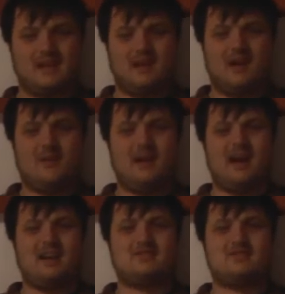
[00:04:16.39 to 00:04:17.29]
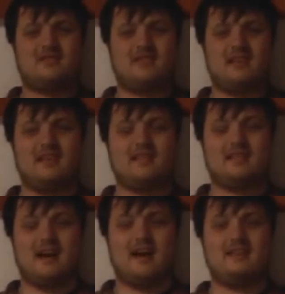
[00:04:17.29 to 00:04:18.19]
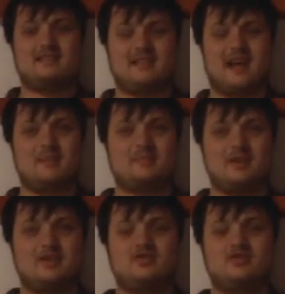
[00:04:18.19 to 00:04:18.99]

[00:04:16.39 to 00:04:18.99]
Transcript: Now, I also think that ice types